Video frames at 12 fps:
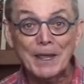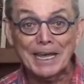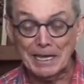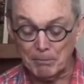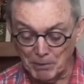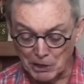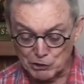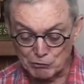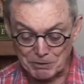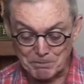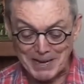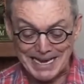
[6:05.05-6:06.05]
It must
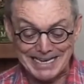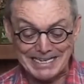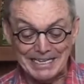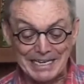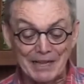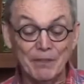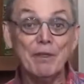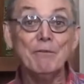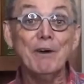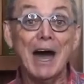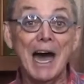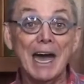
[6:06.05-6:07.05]
remain in the
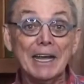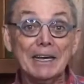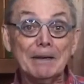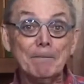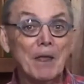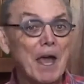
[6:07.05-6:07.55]
vine.